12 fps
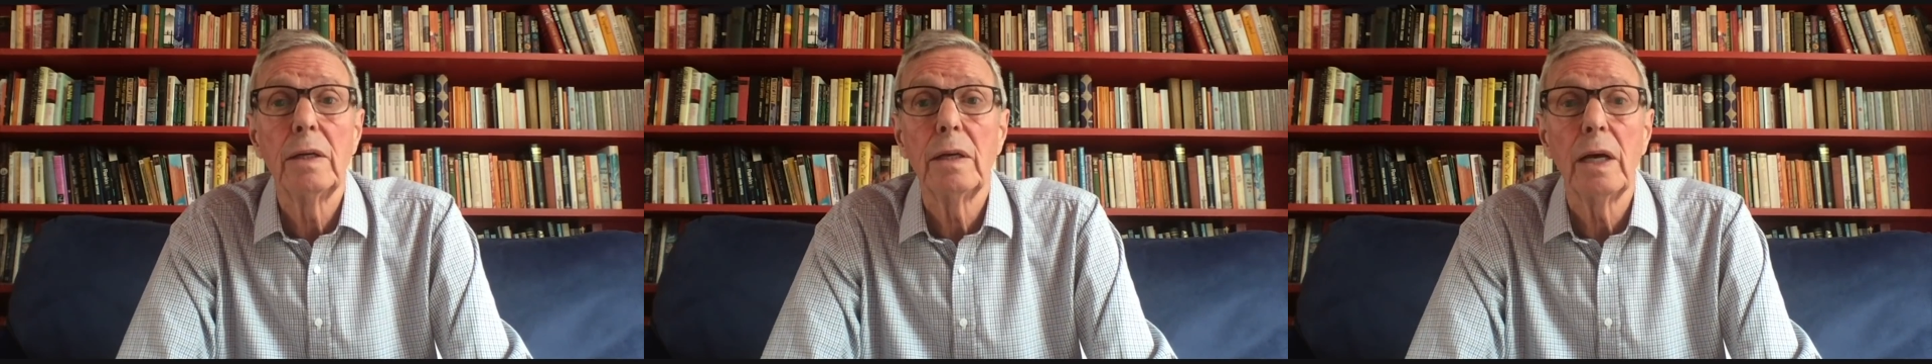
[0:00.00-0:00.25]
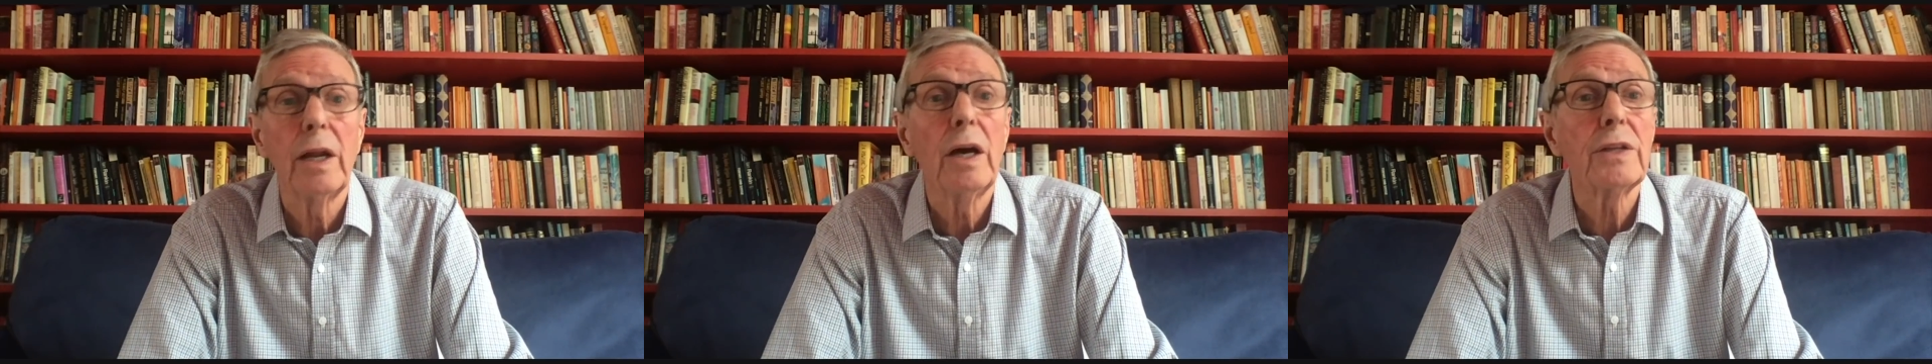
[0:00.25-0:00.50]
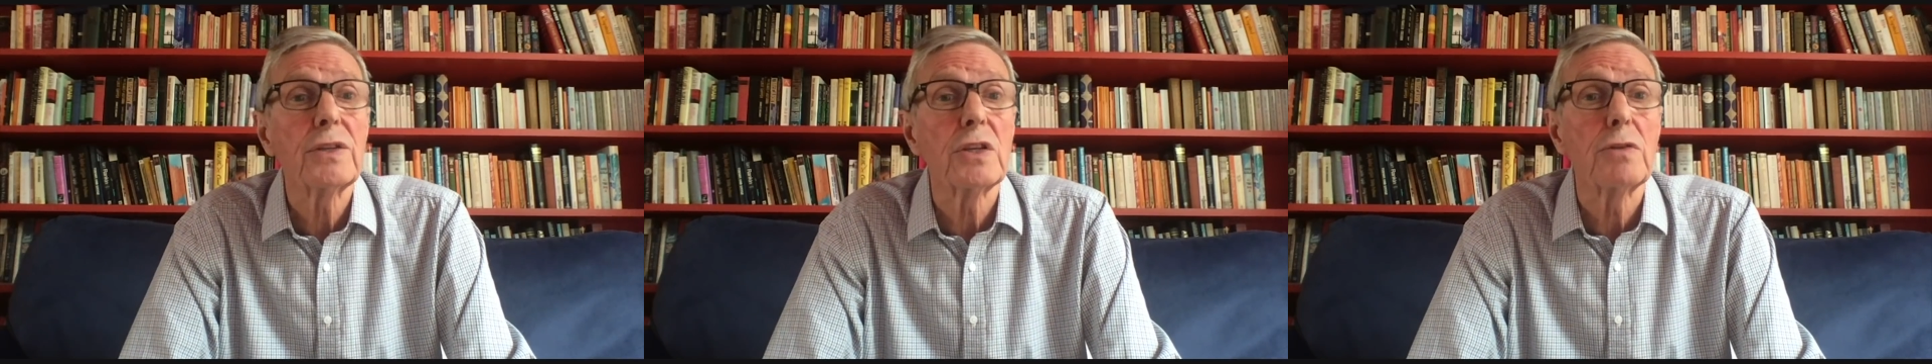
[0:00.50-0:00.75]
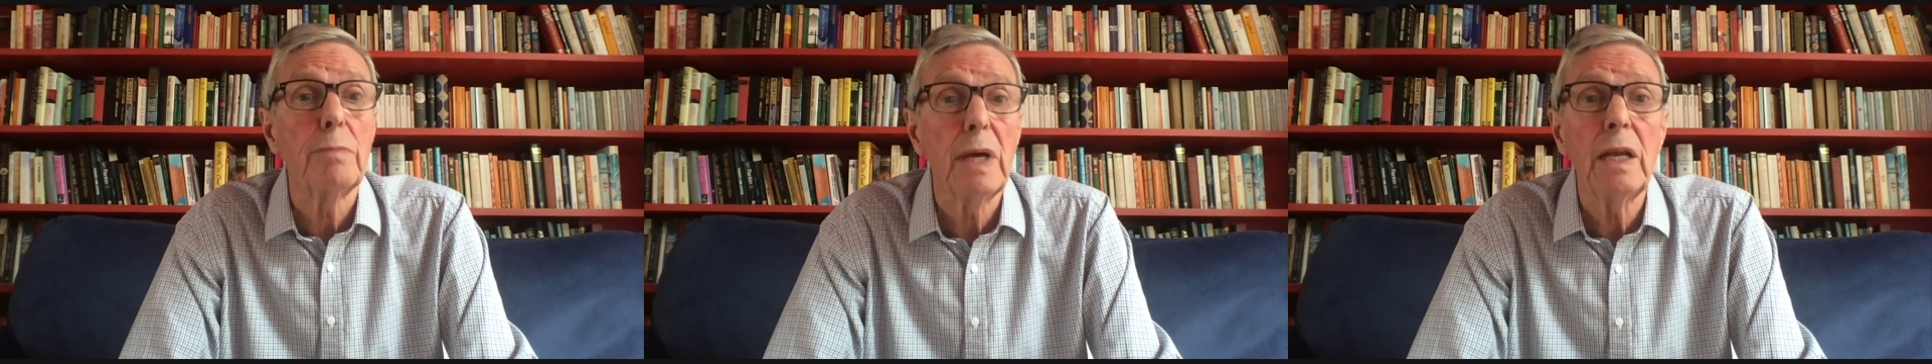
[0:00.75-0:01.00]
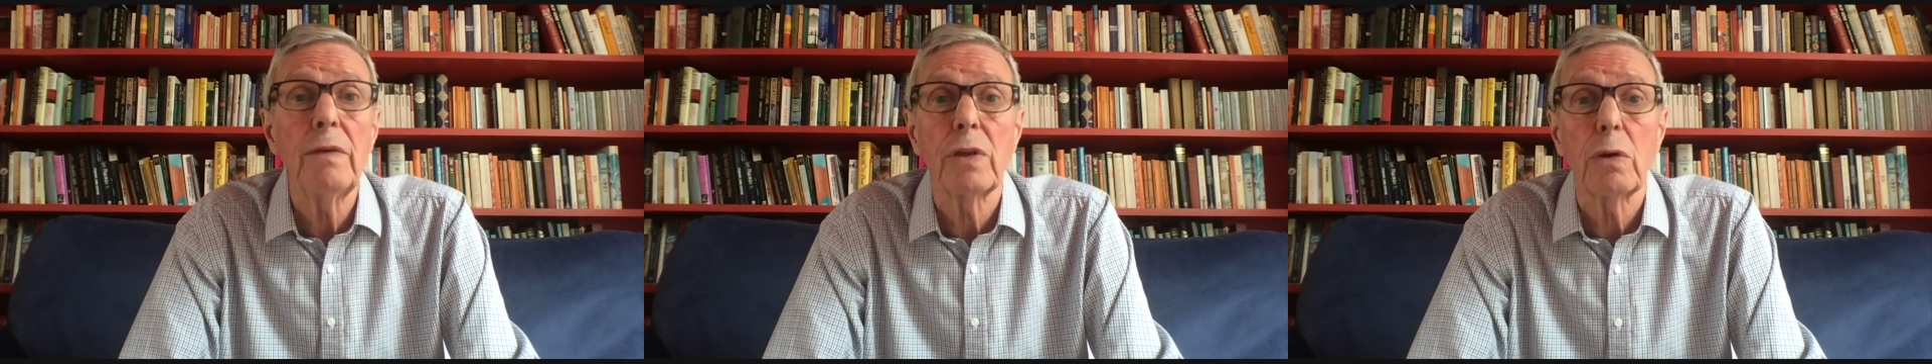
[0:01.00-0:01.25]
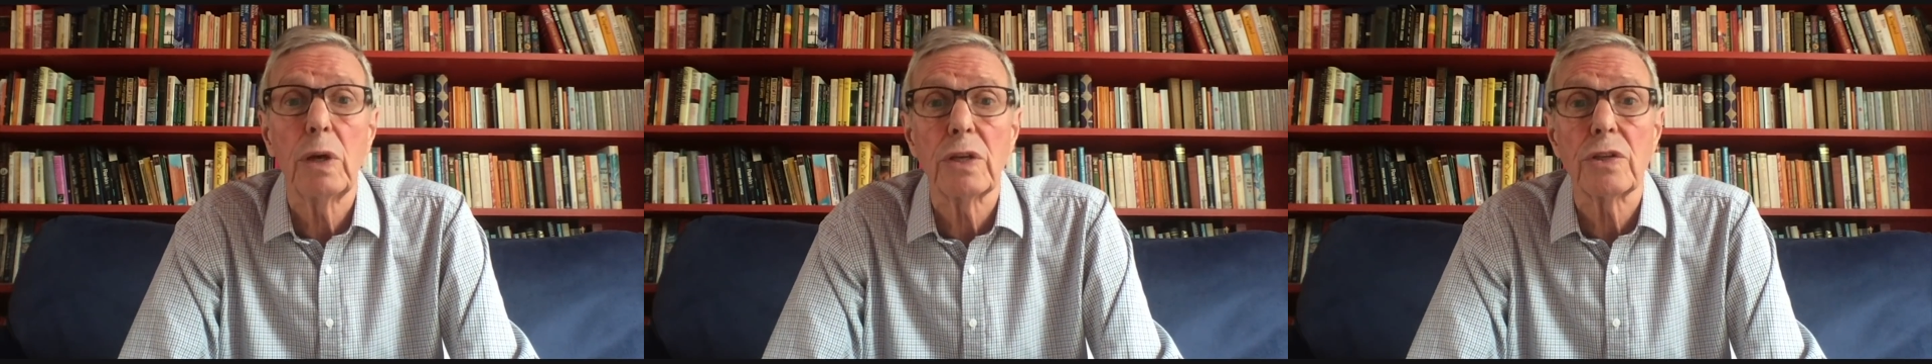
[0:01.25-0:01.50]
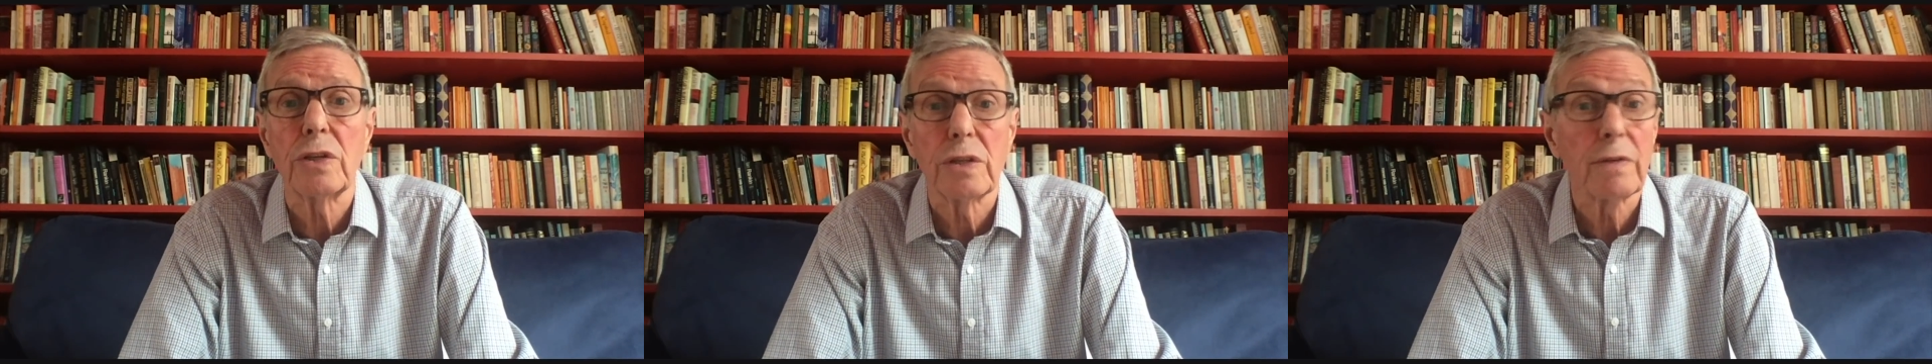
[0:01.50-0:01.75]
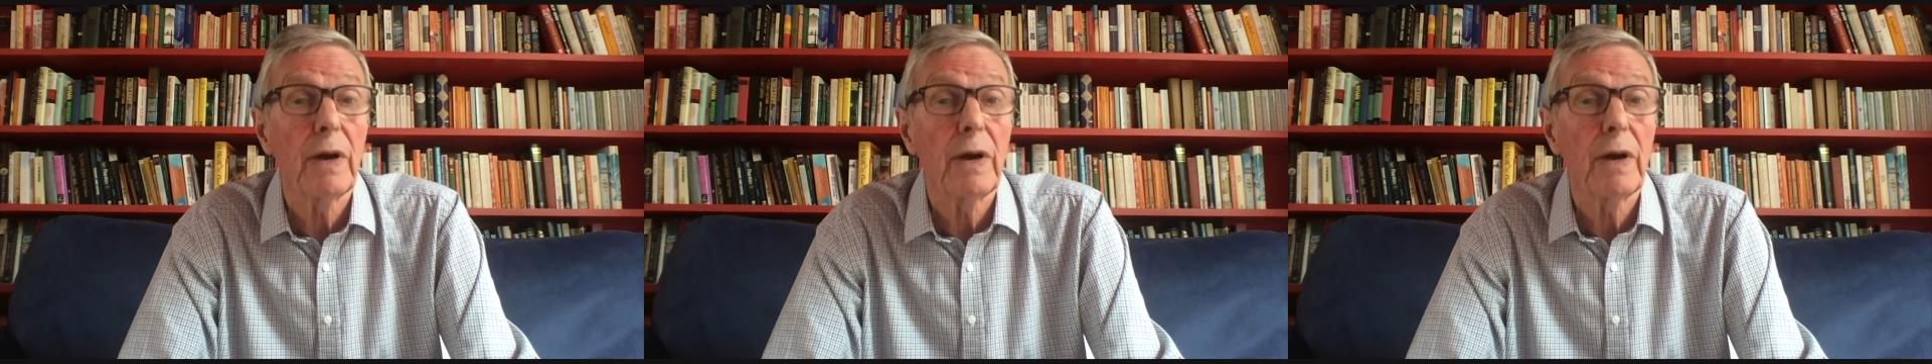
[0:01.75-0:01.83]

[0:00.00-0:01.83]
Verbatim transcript: and answers many of the questions of